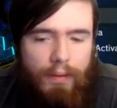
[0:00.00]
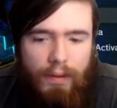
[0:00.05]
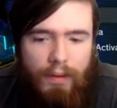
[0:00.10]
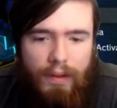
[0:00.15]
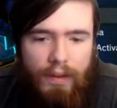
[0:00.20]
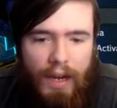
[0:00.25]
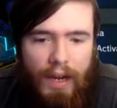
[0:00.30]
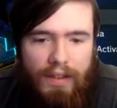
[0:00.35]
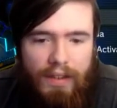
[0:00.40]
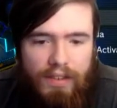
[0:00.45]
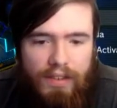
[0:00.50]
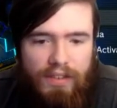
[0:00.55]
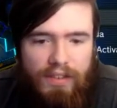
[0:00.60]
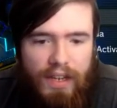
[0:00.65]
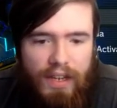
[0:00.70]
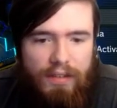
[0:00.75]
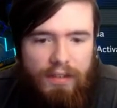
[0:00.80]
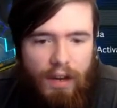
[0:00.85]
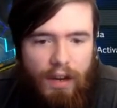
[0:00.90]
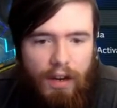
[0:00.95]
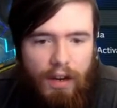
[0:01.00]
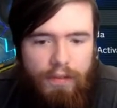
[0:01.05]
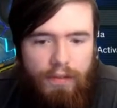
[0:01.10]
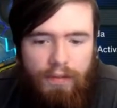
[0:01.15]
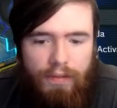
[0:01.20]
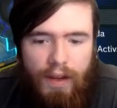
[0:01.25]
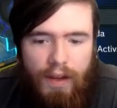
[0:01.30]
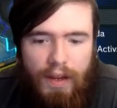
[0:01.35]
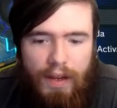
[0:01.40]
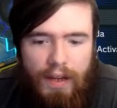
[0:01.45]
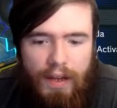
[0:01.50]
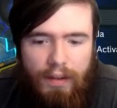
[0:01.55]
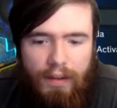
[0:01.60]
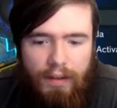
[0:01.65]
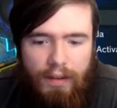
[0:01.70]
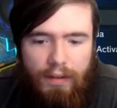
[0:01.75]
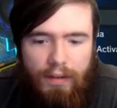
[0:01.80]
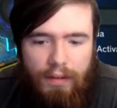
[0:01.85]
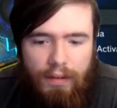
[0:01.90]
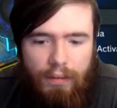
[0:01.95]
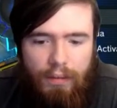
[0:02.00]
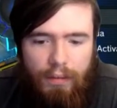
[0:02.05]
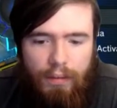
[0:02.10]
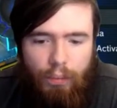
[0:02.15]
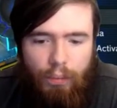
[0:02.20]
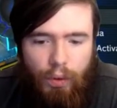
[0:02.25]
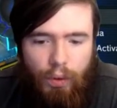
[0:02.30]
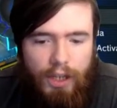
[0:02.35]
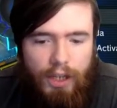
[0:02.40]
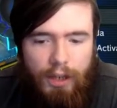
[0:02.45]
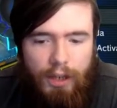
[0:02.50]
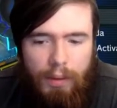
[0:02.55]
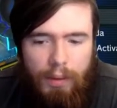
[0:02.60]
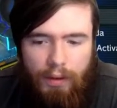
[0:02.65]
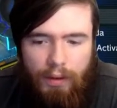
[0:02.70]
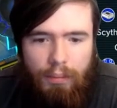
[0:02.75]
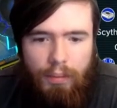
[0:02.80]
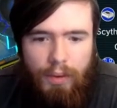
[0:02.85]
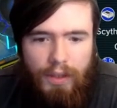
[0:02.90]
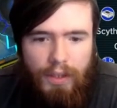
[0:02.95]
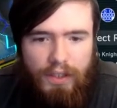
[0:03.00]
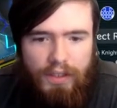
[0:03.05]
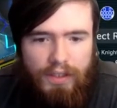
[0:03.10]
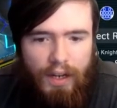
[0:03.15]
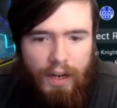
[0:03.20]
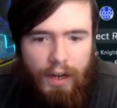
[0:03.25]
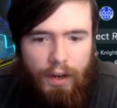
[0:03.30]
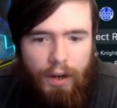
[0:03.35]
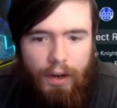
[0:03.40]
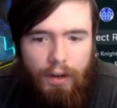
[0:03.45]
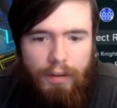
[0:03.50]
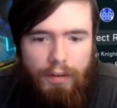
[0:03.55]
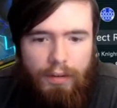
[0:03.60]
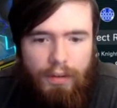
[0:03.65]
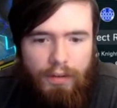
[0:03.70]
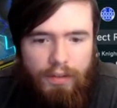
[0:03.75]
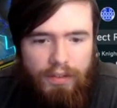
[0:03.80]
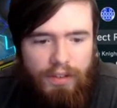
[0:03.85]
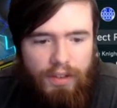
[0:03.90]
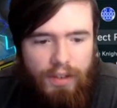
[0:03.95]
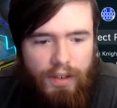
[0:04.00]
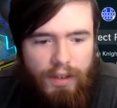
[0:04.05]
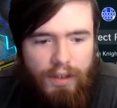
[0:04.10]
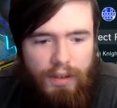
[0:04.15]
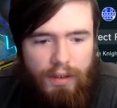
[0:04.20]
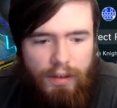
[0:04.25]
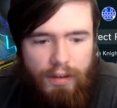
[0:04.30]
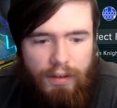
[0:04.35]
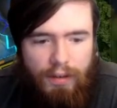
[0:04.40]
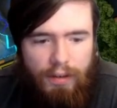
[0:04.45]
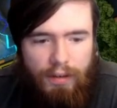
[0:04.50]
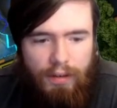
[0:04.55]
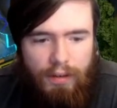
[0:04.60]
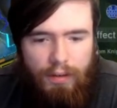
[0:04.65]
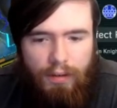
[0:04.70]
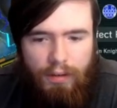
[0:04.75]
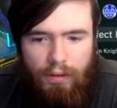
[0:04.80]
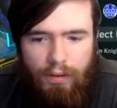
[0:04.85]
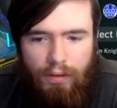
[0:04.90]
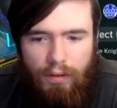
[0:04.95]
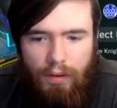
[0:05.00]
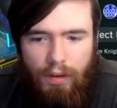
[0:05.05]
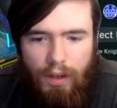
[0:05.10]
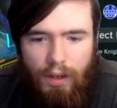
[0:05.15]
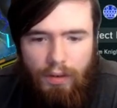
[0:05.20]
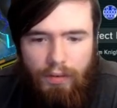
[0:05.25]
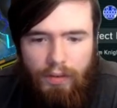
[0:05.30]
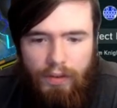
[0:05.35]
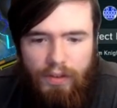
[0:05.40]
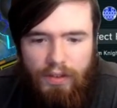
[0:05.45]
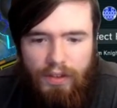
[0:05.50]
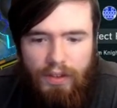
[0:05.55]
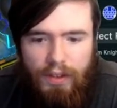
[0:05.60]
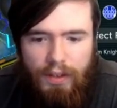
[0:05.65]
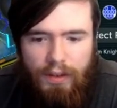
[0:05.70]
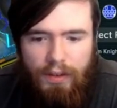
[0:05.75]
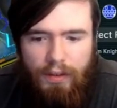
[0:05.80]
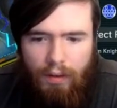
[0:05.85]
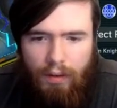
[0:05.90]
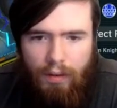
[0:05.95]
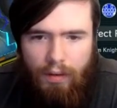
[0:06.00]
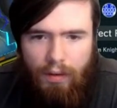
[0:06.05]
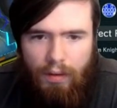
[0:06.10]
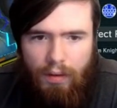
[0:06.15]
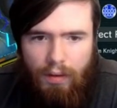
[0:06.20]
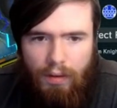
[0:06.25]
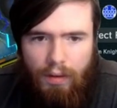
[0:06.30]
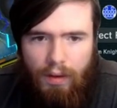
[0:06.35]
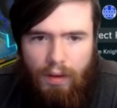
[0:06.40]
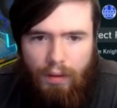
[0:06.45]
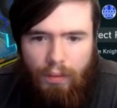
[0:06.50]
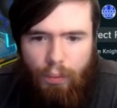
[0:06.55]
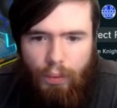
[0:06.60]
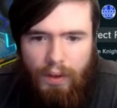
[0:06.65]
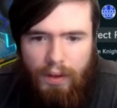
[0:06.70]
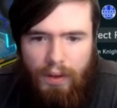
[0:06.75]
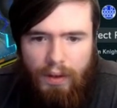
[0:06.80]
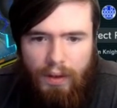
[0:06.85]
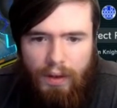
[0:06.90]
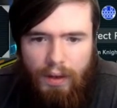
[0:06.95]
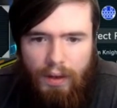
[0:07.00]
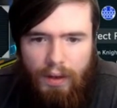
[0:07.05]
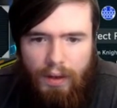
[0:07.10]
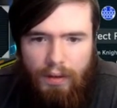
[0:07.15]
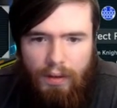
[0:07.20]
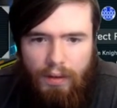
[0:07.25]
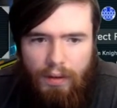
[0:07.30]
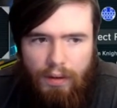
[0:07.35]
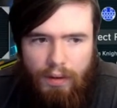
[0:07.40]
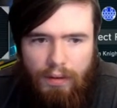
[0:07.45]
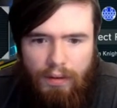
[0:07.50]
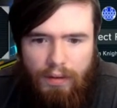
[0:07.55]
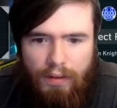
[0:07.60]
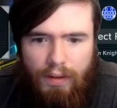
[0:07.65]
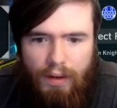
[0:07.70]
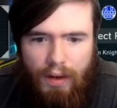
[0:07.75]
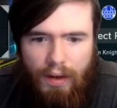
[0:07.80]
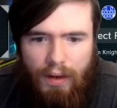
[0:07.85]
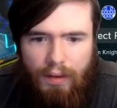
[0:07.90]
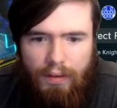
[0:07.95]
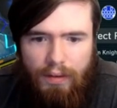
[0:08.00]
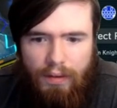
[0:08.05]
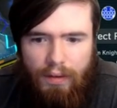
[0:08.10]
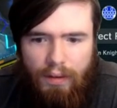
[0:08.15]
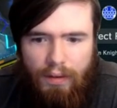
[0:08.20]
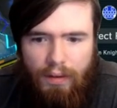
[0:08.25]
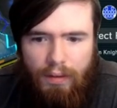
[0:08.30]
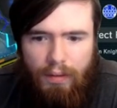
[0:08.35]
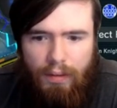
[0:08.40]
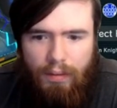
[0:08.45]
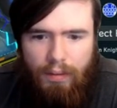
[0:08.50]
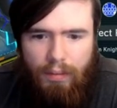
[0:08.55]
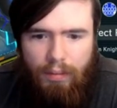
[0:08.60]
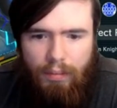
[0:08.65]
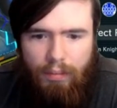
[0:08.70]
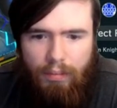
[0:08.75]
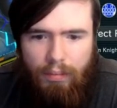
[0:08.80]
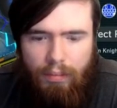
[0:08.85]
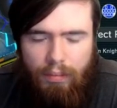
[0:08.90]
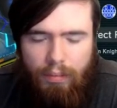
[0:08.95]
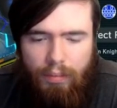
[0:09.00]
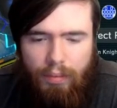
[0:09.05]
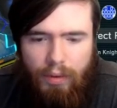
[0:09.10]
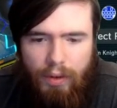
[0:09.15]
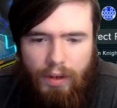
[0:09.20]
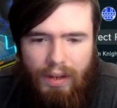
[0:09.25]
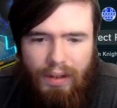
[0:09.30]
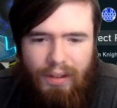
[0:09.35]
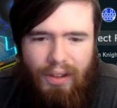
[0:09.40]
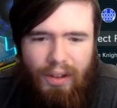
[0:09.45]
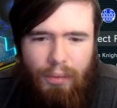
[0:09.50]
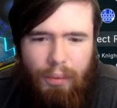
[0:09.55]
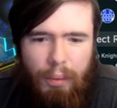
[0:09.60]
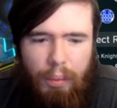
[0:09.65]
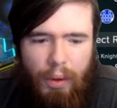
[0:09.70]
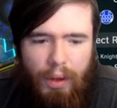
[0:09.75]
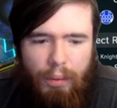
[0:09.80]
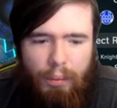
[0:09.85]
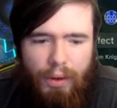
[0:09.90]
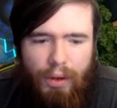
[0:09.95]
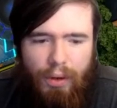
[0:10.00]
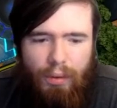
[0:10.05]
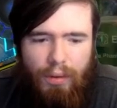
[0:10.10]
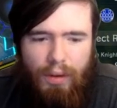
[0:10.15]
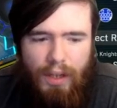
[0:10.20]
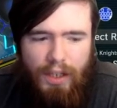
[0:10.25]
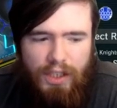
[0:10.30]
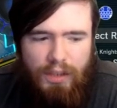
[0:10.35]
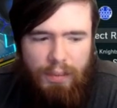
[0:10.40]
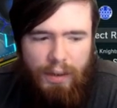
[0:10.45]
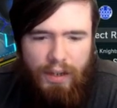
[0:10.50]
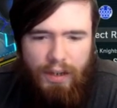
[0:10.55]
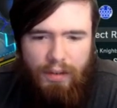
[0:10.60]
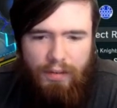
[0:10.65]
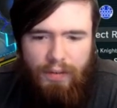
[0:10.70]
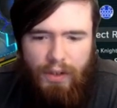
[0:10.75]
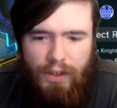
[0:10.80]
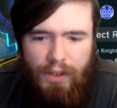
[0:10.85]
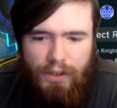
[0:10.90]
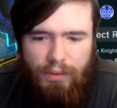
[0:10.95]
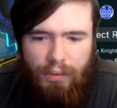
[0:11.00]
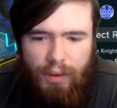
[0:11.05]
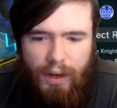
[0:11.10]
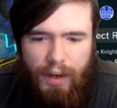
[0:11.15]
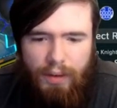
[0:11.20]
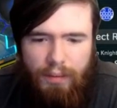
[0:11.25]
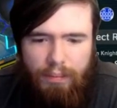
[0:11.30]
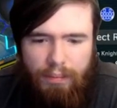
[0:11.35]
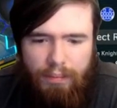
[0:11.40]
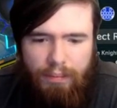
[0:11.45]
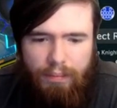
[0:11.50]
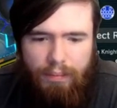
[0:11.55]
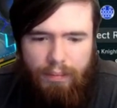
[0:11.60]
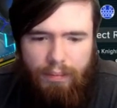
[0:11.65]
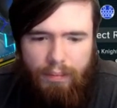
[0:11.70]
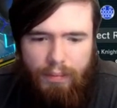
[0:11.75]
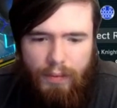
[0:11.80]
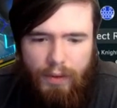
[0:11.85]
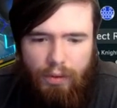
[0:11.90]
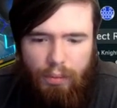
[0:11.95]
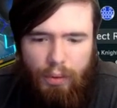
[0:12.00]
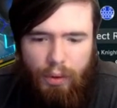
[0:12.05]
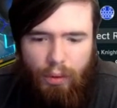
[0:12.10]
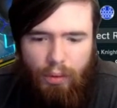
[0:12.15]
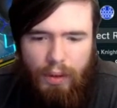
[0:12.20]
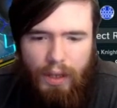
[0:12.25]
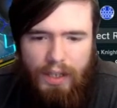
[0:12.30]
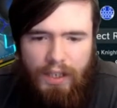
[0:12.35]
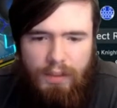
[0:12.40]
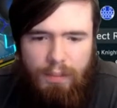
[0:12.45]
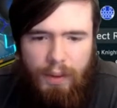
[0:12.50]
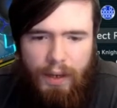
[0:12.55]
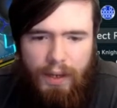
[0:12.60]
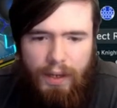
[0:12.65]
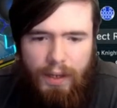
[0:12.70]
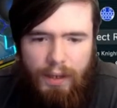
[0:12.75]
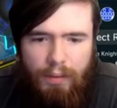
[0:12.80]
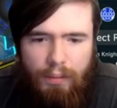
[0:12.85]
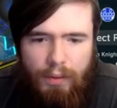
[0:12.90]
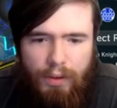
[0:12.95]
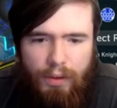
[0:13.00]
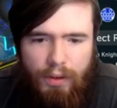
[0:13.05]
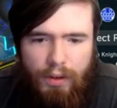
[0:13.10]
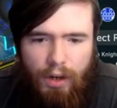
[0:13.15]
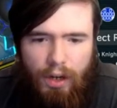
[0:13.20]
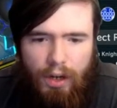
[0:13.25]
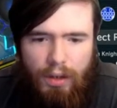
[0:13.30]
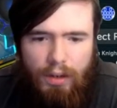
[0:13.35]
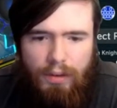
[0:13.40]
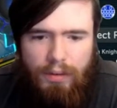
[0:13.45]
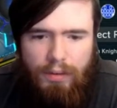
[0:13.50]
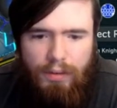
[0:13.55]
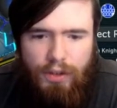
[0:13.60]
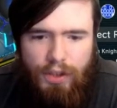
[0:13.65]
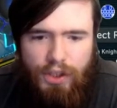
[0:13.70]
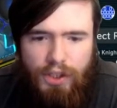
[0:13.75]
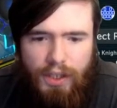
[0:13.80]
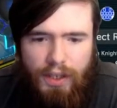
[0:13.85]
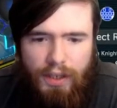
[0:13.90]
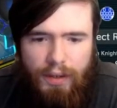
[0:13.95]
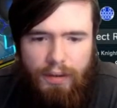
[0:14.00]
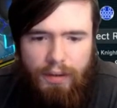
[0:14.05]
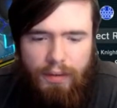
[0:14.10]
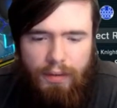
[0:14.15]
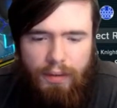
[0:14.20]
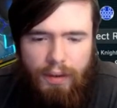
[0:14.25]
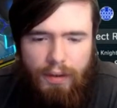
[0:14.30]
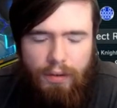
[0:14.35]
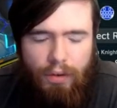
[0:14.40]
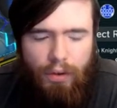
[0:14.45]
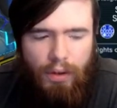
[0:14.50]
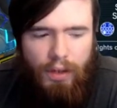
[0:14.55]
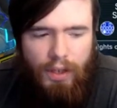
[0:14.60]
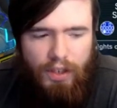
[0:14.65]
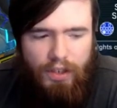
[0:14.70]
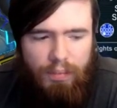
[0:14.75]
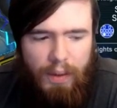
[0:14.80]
Dag the set safe, and we're gaming. Bring this guy out. Sick. You'll love to see it. Then we can dag the... Oh, no, we probably want to go Link Spider first, right? So we go Link Spider, we turn our shade into a Link